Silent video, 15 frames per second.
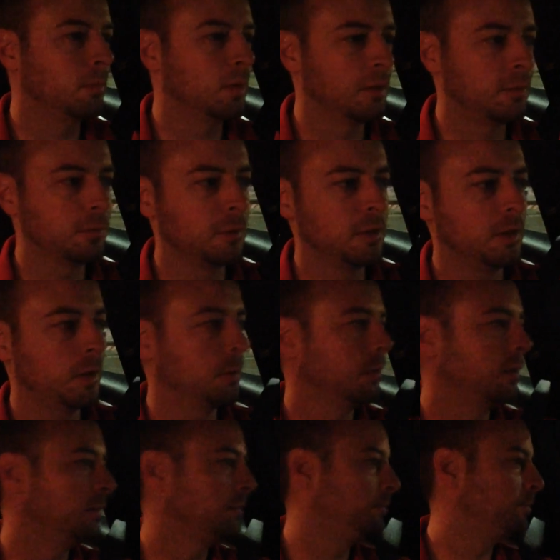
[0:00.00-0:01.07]
my free
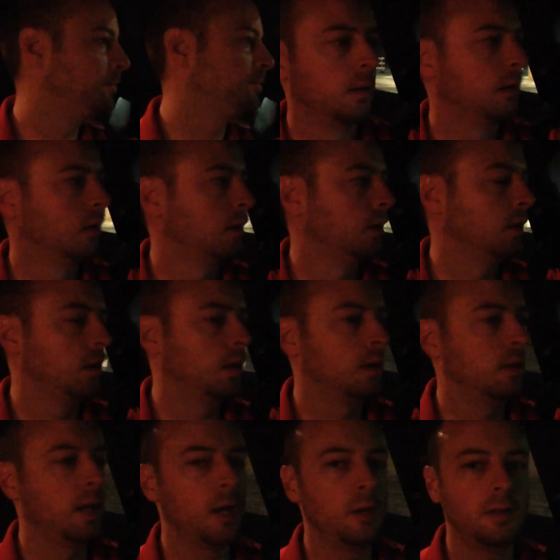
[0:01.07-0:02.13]
donut.
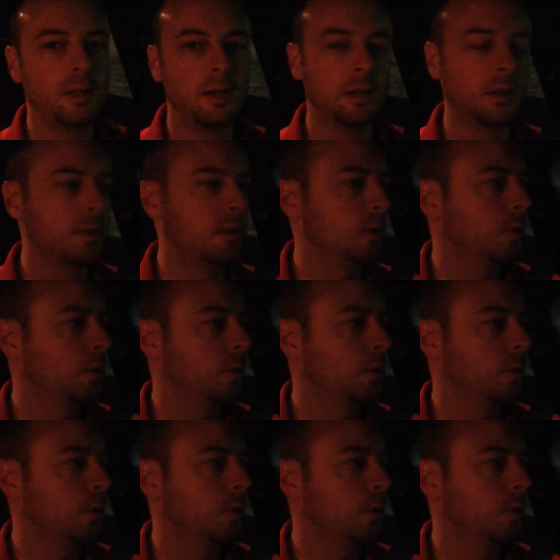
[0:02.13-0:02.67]
Now at Dunkin'